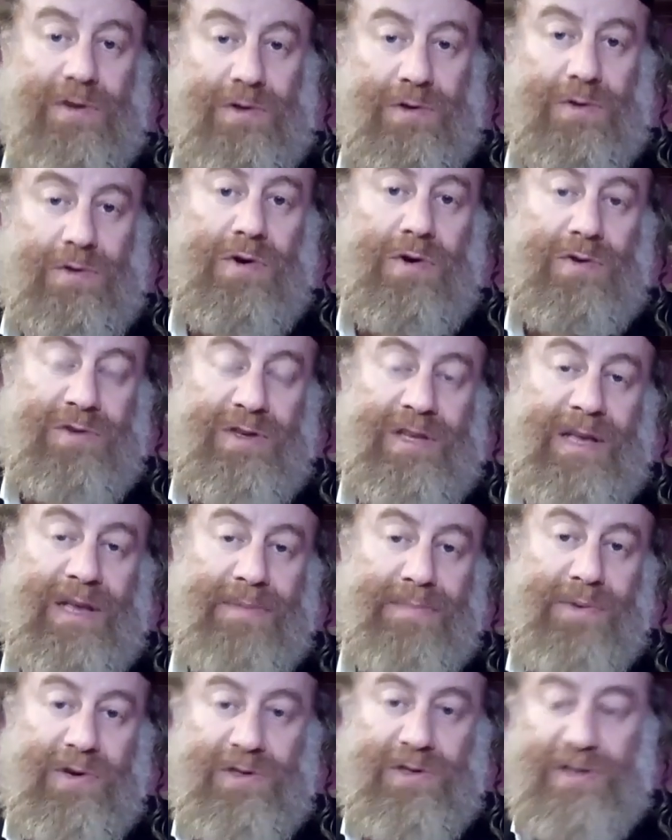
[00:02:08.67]
You go to
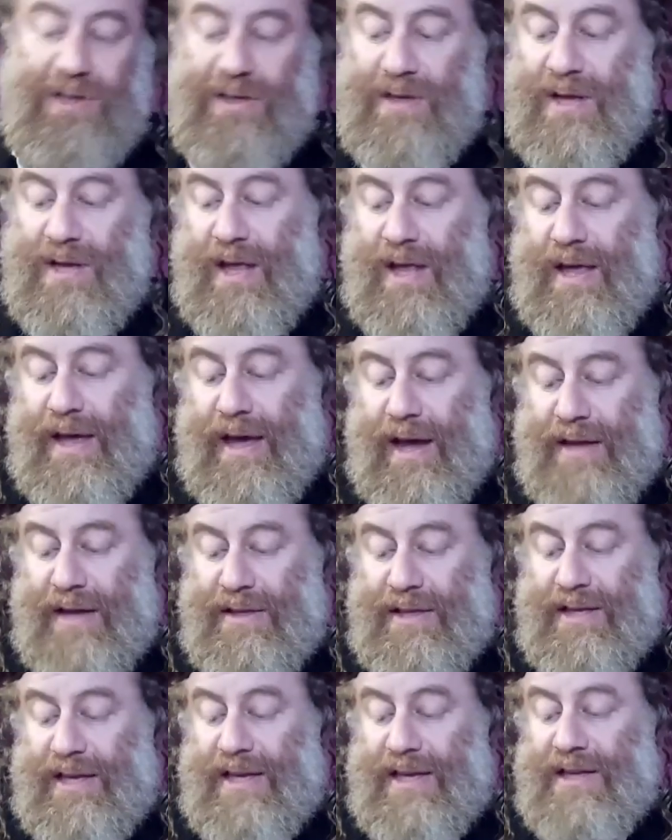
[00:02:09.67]
that person,
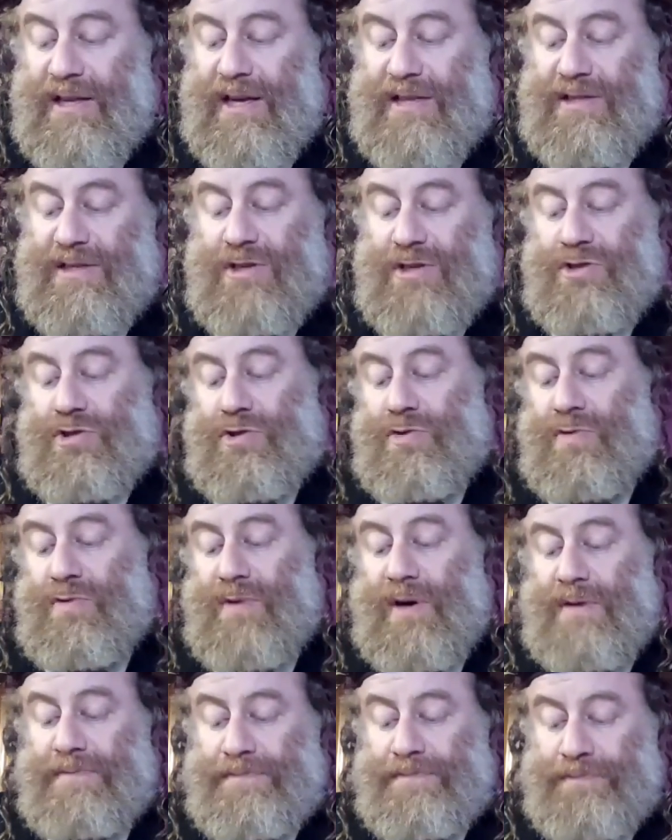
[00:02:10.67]
and in Hilchos
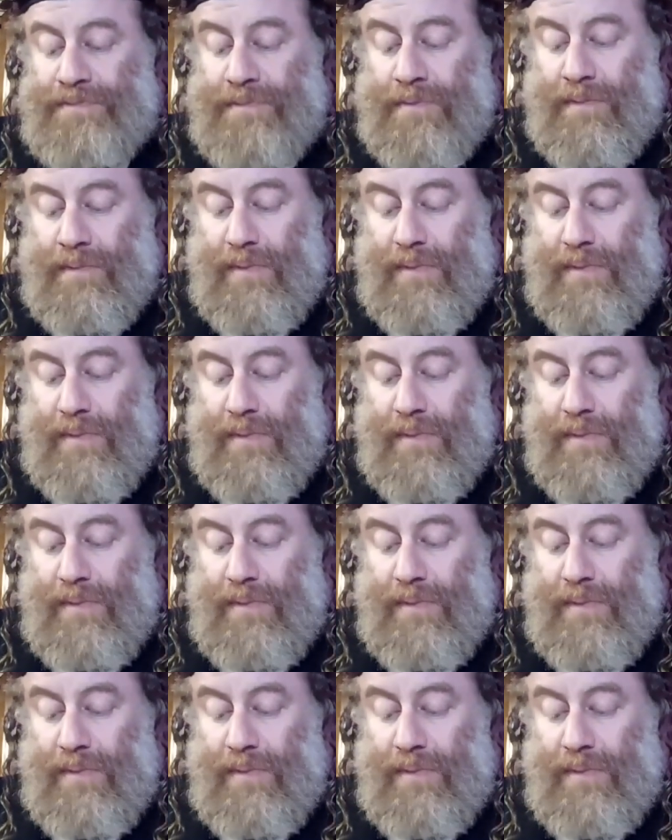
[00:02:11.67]
Teshuvah,